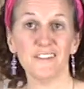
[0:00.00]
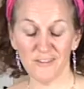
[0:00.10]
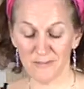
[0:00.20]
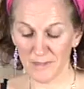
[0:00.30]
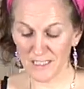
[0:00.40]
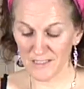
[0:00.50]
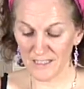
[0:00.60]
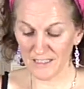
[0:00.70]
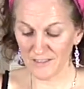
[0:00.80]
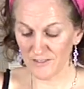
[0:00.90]
is your
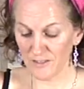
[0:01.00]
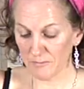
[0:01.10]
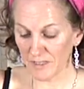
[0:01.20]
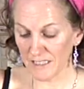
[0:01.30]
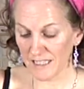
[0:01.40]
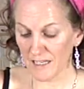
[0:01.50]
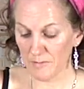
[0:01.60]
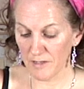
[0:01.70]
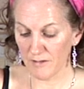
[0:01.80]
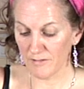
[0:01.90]
imagination. So I'm going to get a
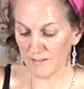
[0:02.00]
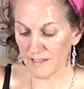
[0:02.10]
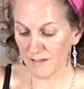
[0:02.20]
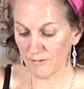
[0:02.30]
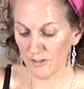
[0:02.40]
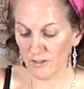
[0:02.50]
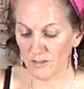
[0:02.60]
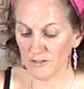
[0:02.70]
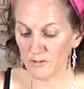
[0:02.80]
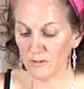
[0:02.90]
bit of this
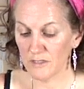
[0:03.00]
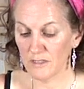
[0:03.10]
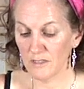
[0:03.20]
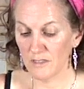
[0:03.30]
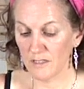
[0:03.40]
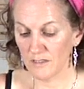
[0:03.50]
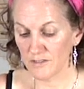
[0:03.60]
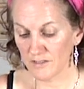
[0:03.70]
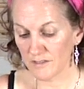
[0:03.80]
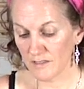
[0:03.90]
avocado and
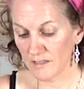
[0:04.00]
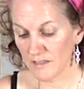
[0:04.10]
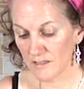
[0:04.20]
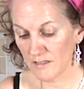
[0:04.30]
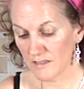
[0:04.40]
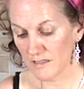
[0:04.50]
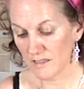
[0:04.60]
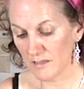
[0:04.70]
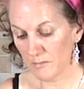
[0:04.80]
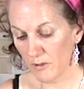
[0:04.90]
just
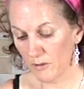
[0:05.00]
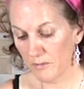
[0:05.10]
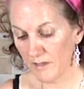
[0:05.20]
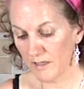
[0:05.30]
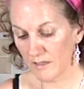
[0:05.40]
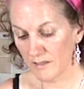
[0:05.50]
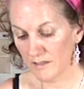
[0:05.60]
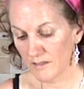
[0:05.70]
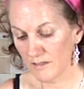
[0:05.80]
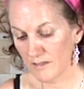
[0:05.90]
pop it
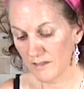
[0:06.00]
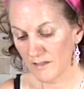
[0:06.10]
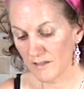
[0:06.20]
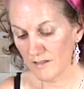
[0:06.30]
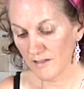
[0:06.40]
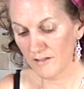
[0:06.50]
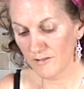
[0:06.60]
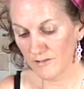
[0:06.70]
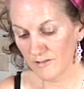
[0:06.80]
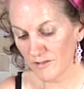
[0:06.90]

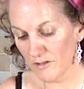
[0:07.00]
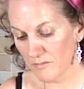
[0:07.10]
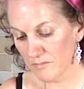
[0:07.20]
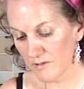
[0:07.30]
on top.